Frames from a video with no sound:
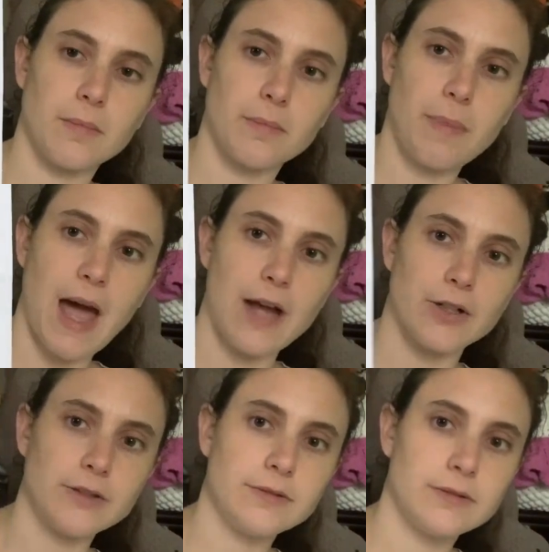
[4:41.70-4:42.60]

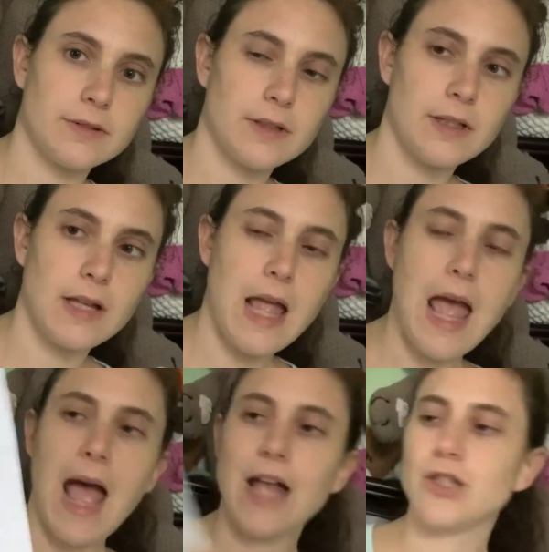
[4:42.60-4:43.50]
pattern,
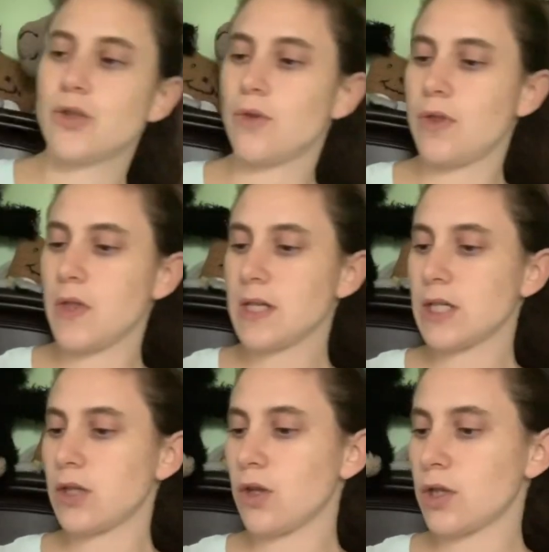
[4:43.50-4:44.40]
and so
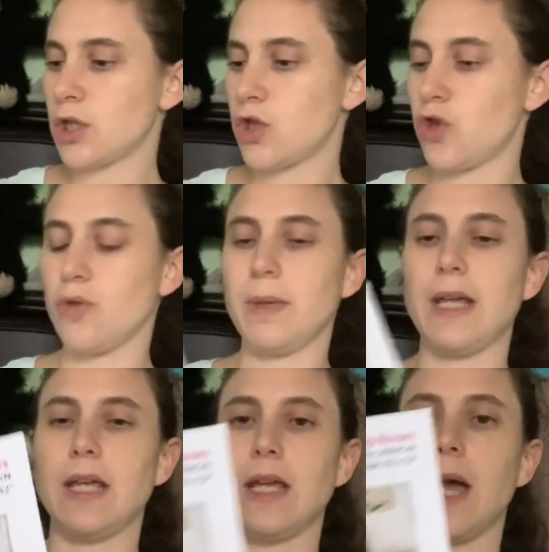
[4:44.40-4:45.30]
this looks to
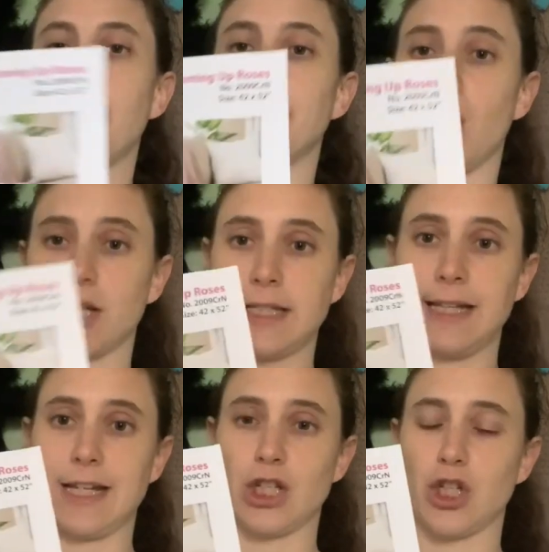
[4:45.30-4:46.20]
be moss
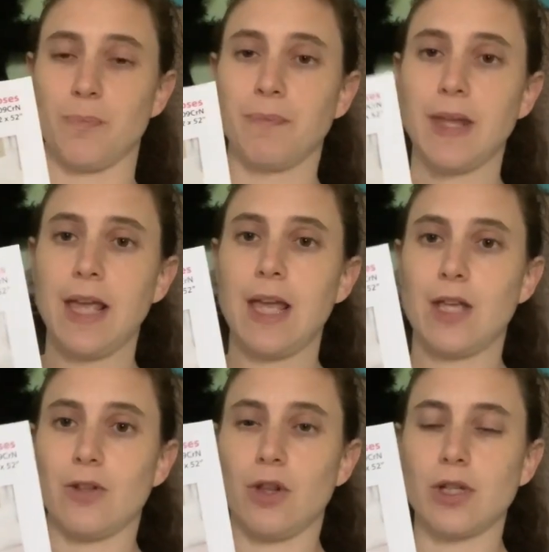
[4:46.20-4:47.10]
stitch.
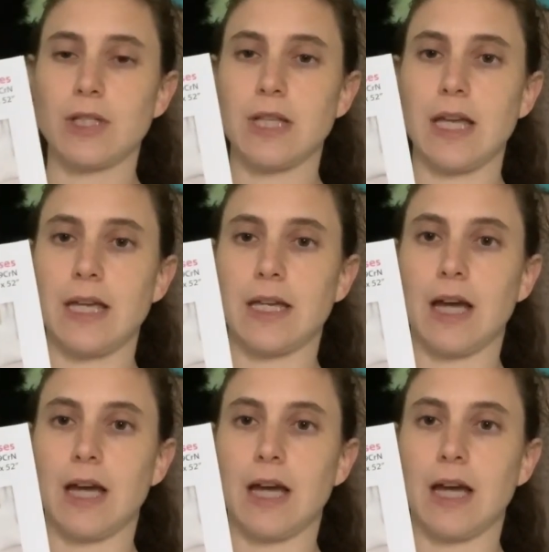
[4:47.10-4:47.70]
It looks like